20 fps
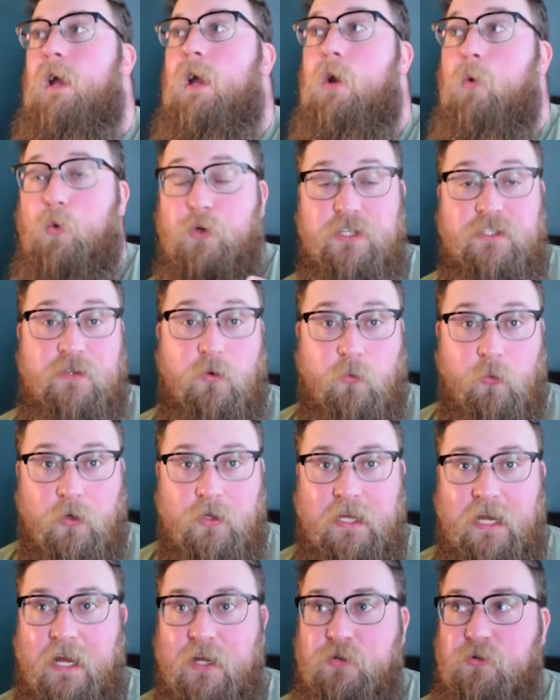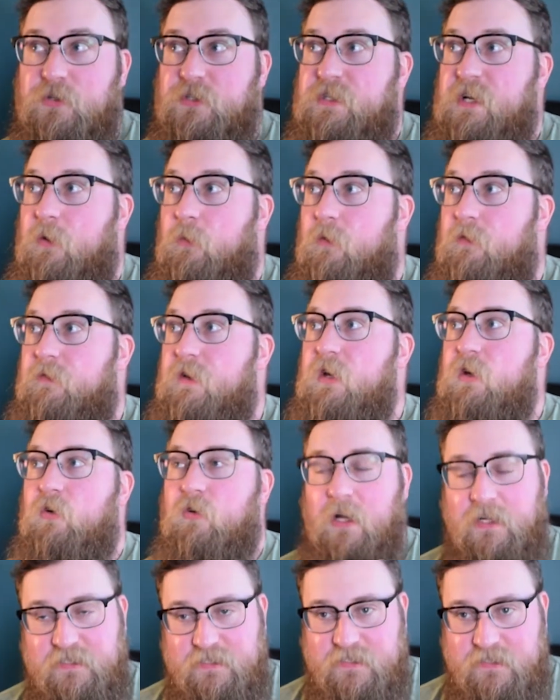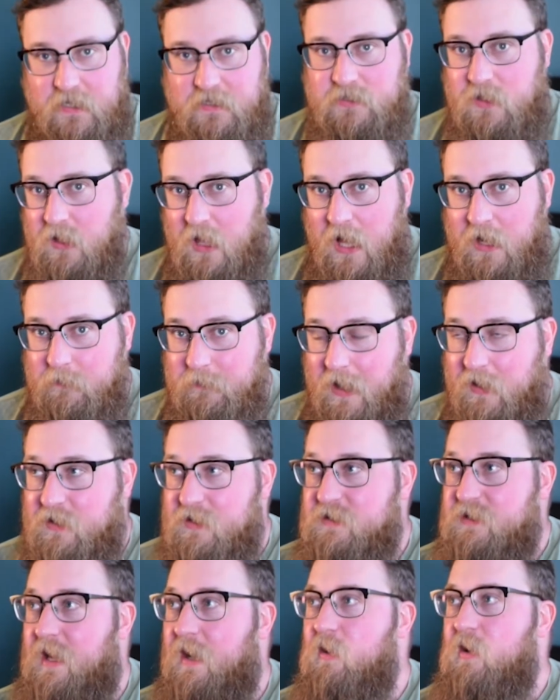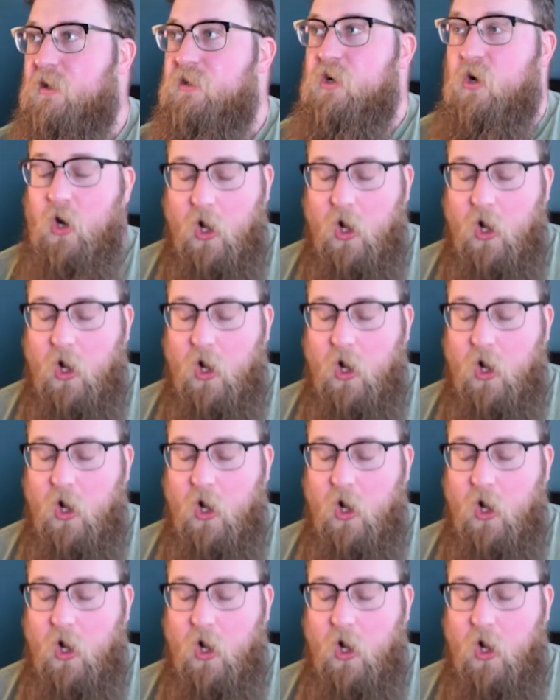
Which is a really interesting reveal and says a lot about his character.